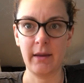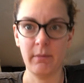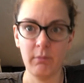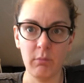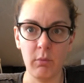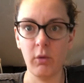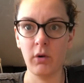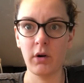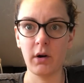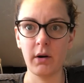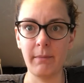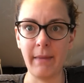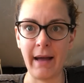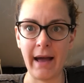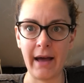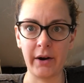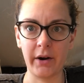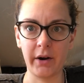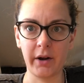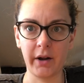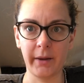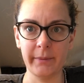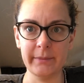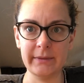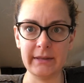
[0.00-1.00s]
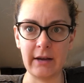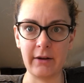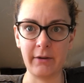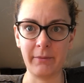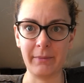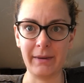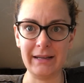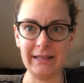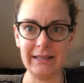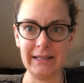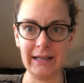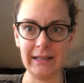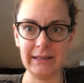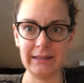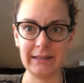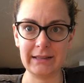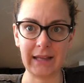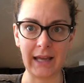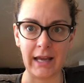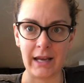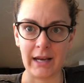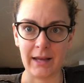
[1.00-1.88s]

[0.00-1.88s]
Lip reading: and more matter comes out of my disc